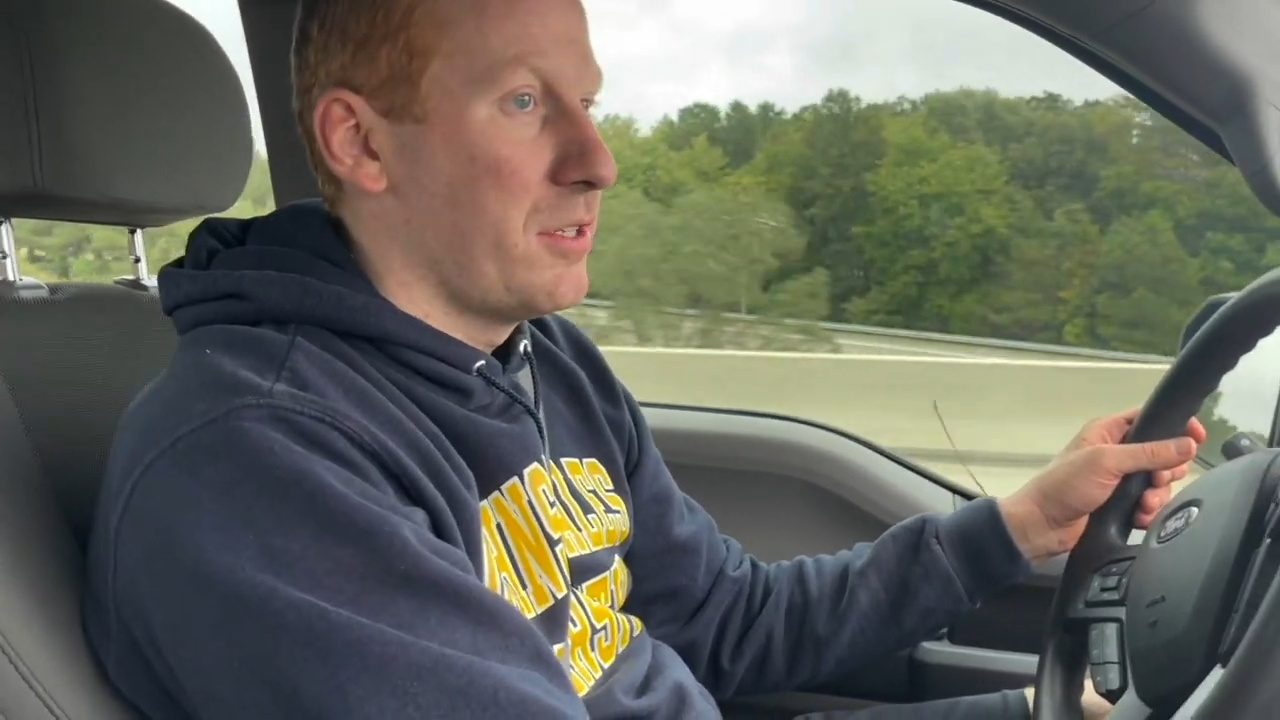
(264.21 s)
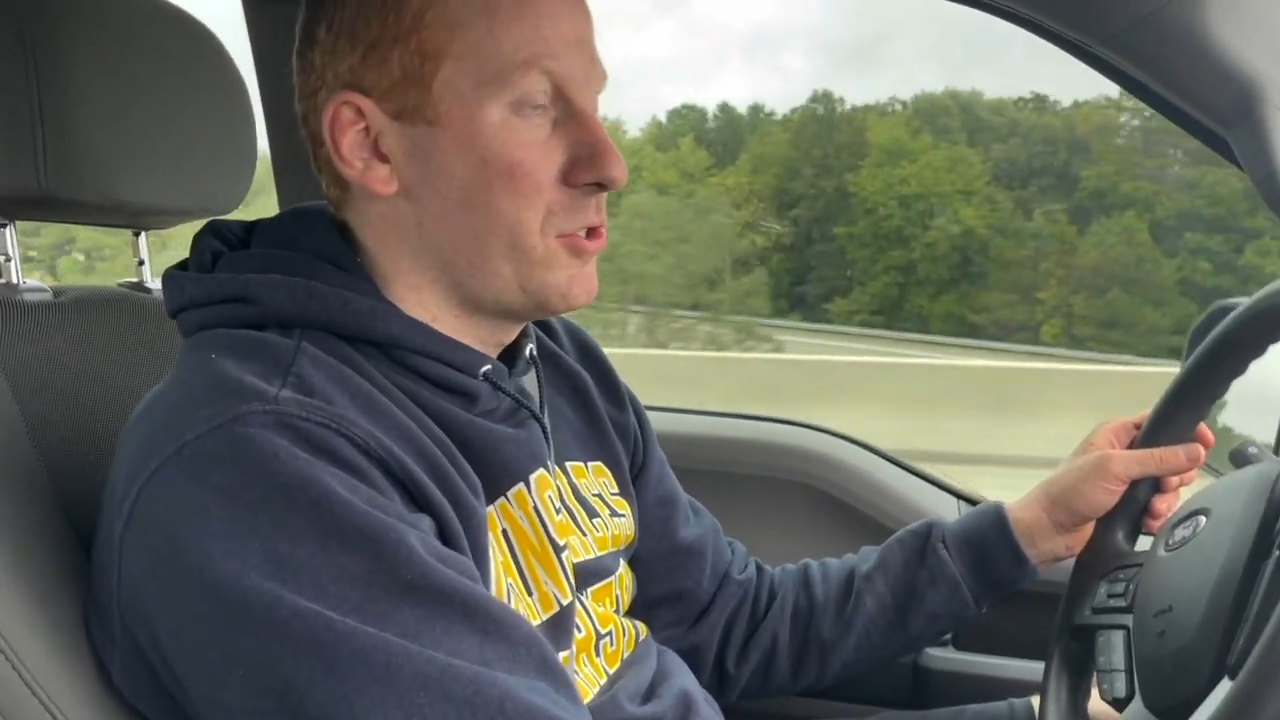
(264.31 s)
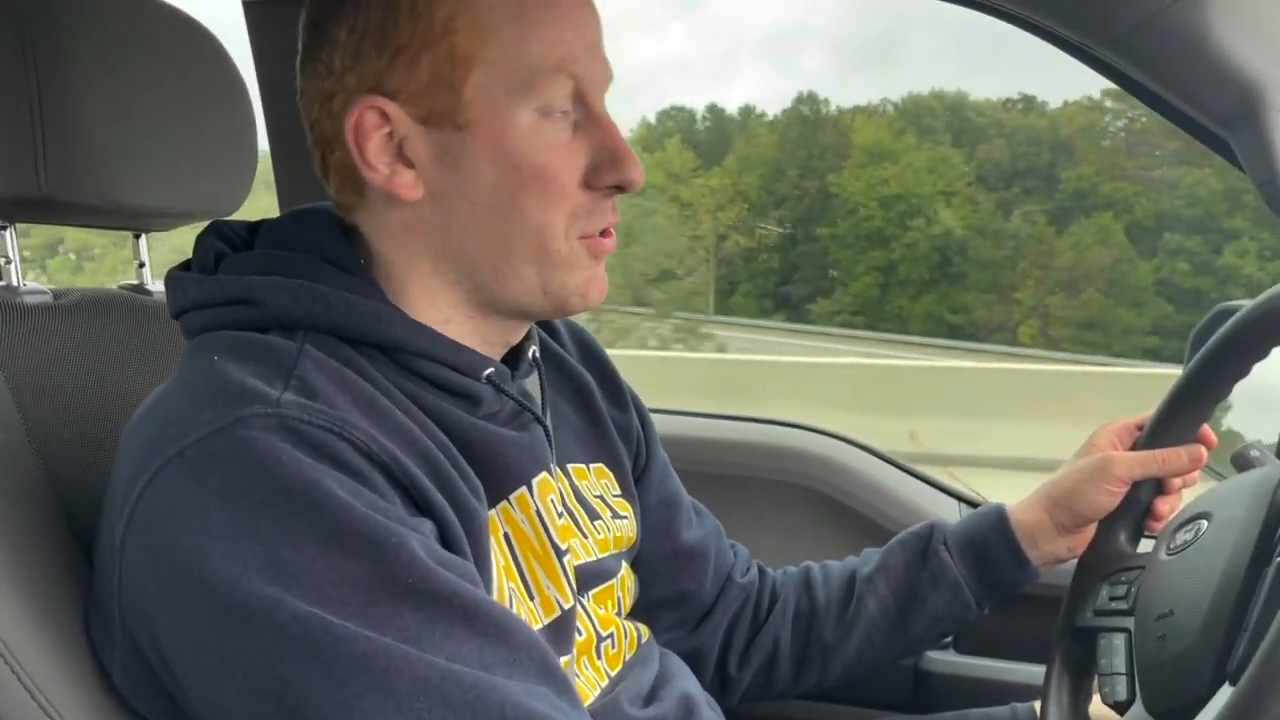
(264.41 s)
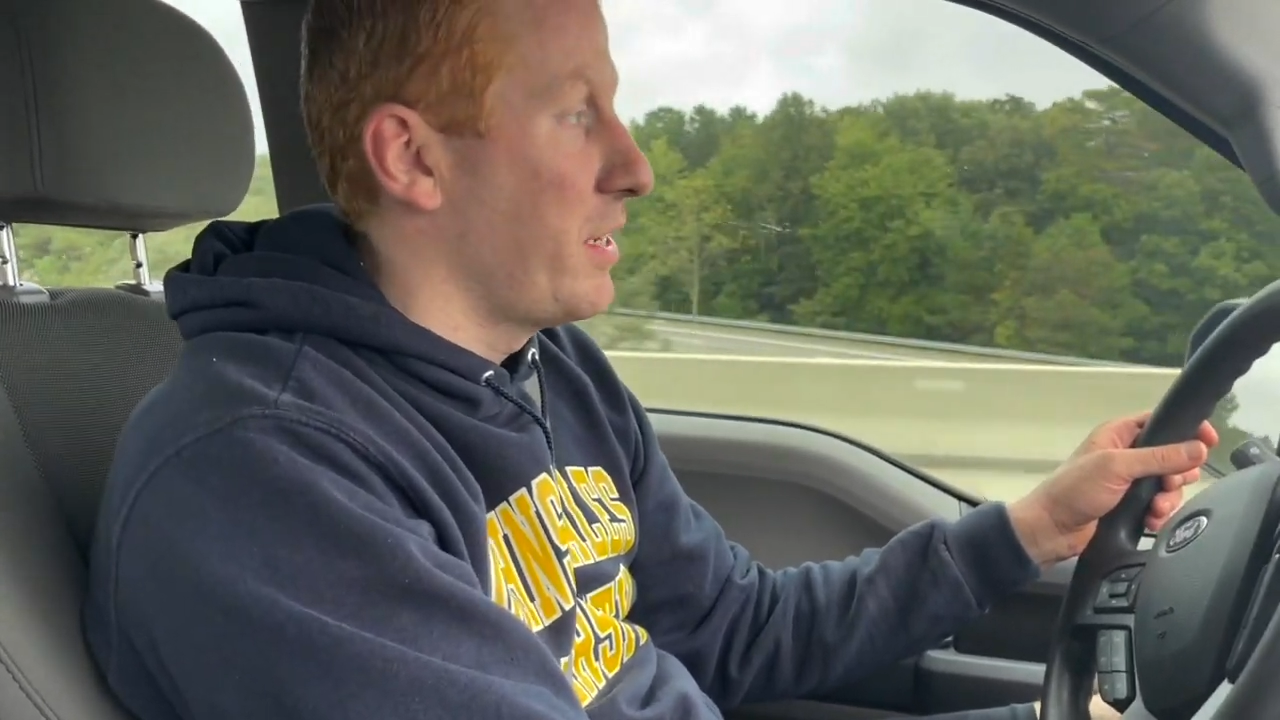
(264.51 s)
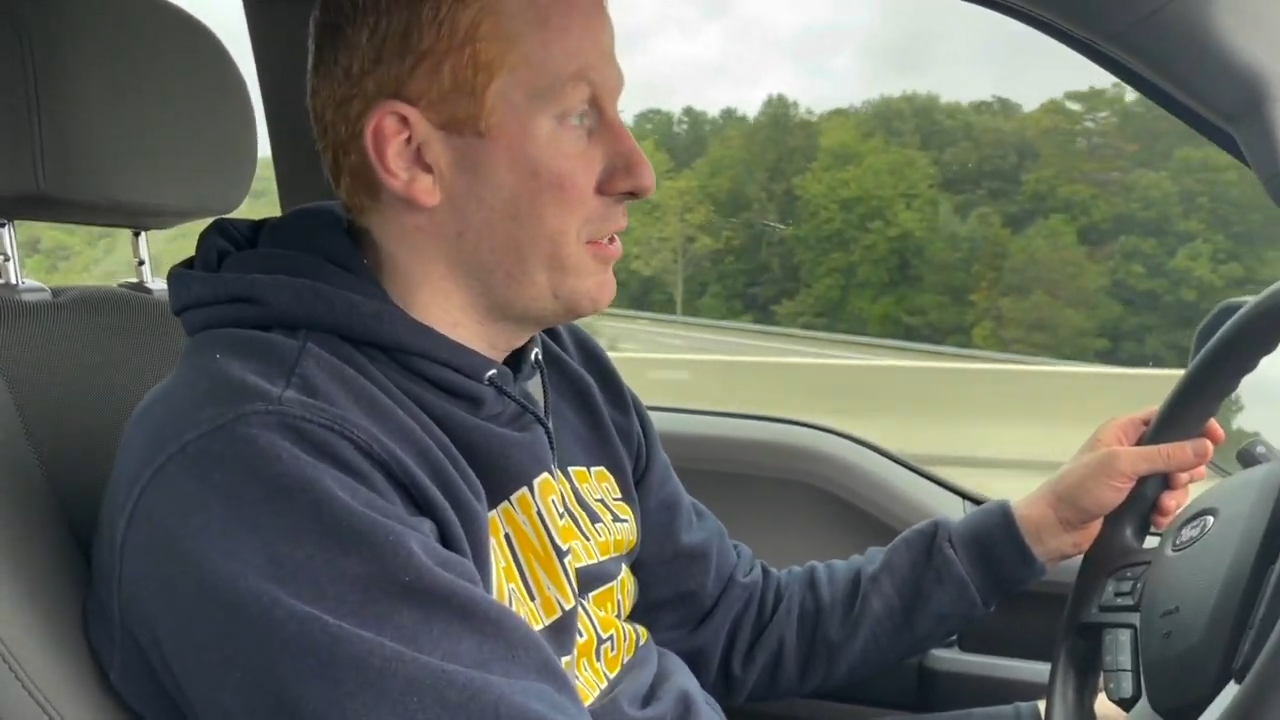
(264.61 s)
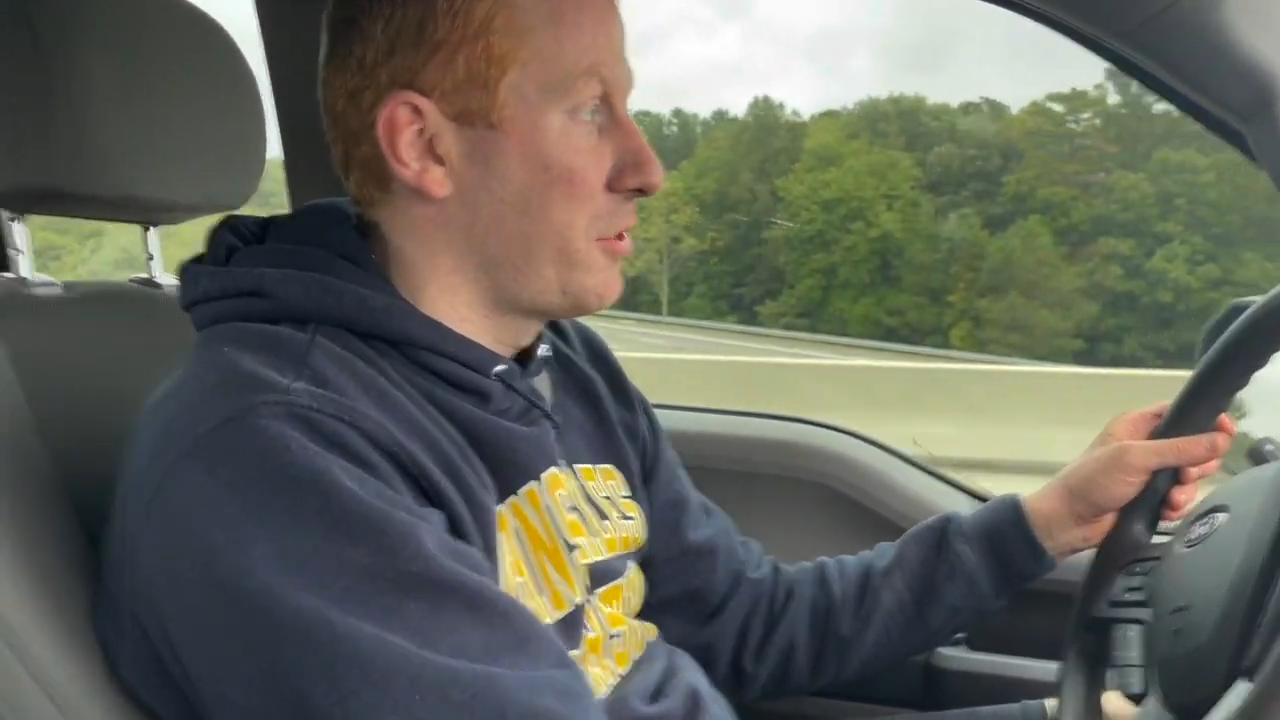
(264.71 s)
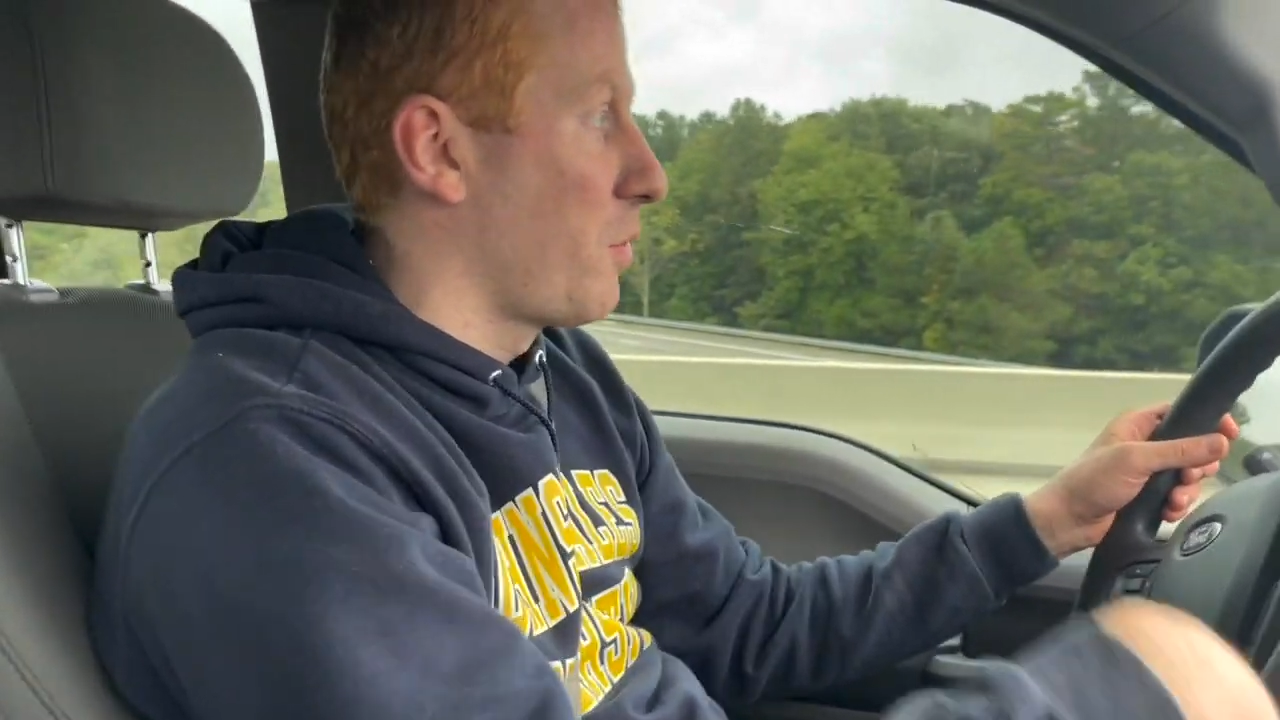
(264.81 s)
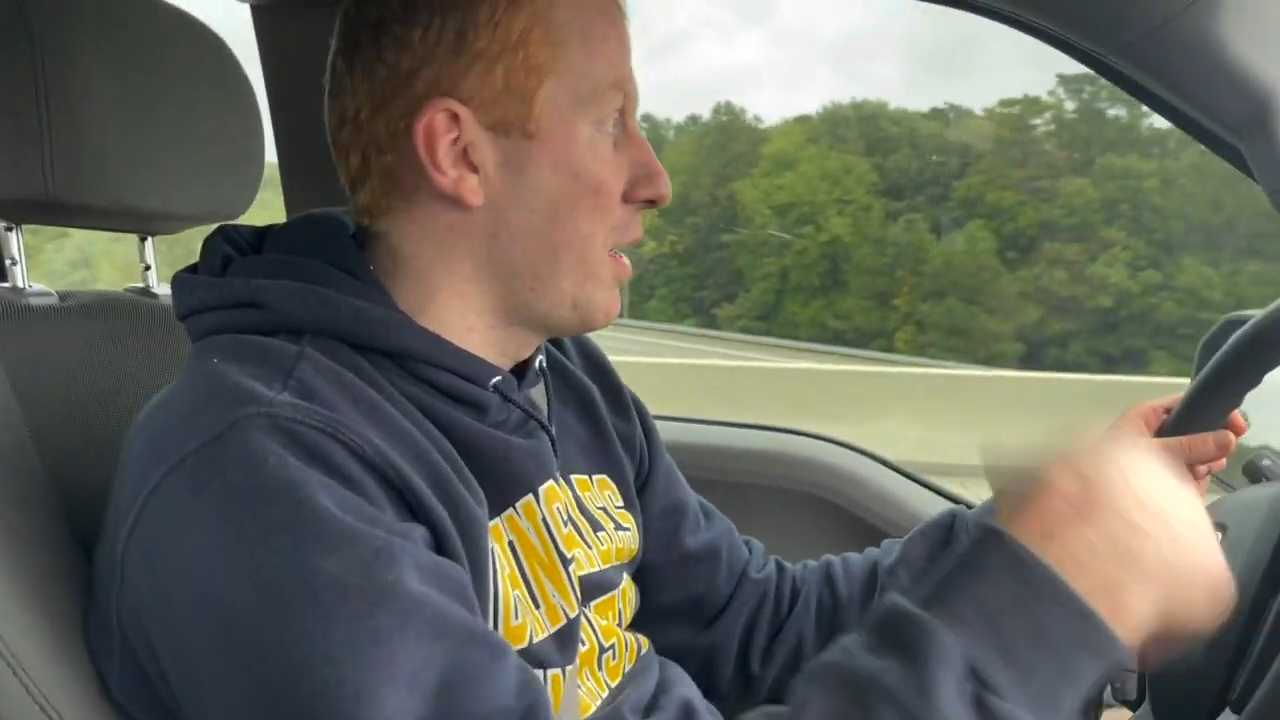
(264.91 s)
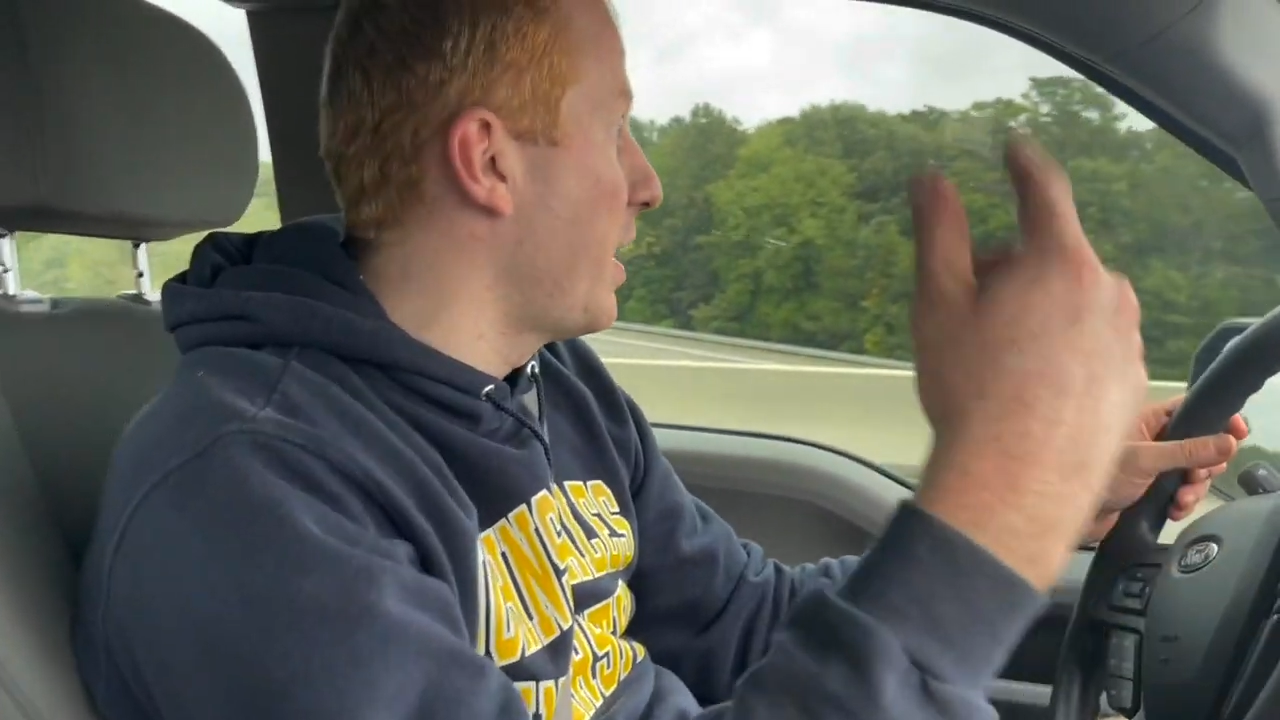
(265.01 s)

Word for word: street, so we're